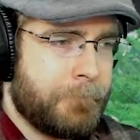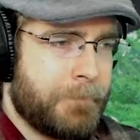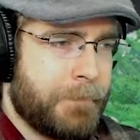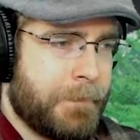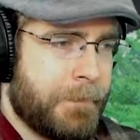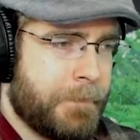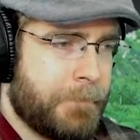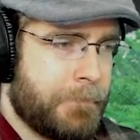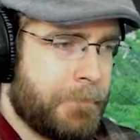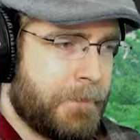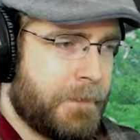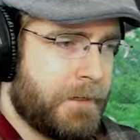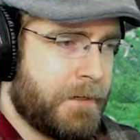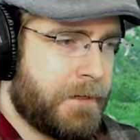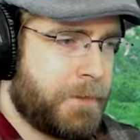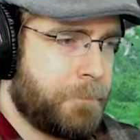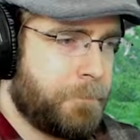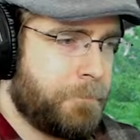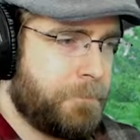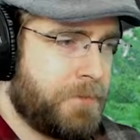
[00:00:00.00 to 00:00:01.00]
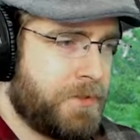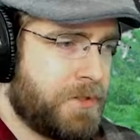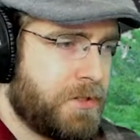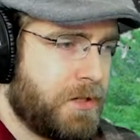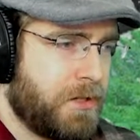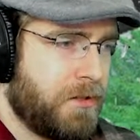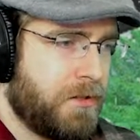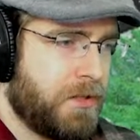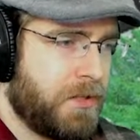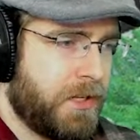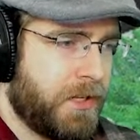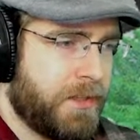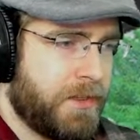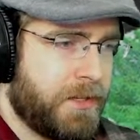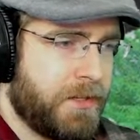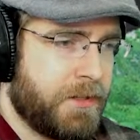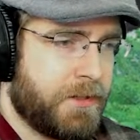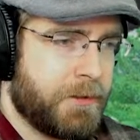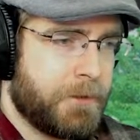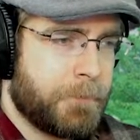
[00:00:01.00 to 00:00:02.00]
Yeah, and I gotta struggle, I
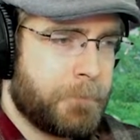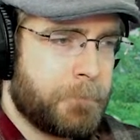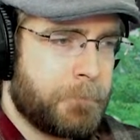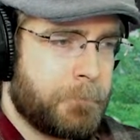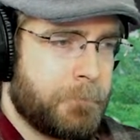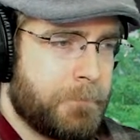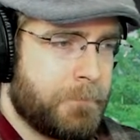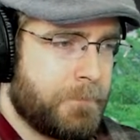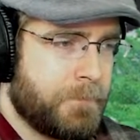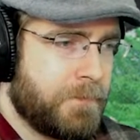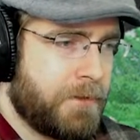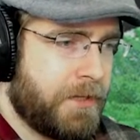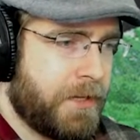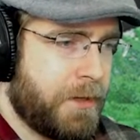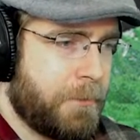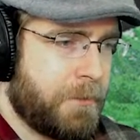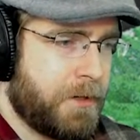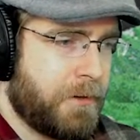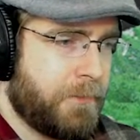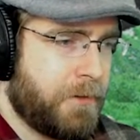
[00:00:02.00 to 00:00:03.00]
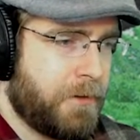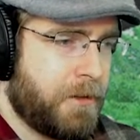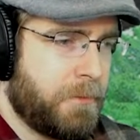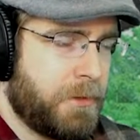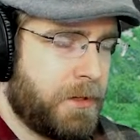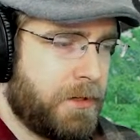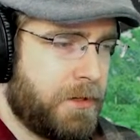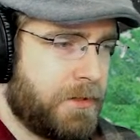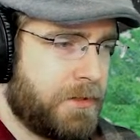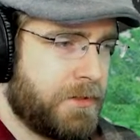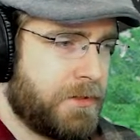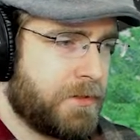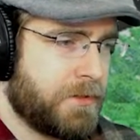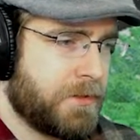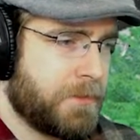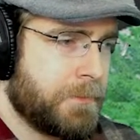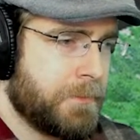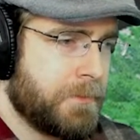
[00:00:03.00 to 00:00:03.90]
think. Can't break free of the mud dolls.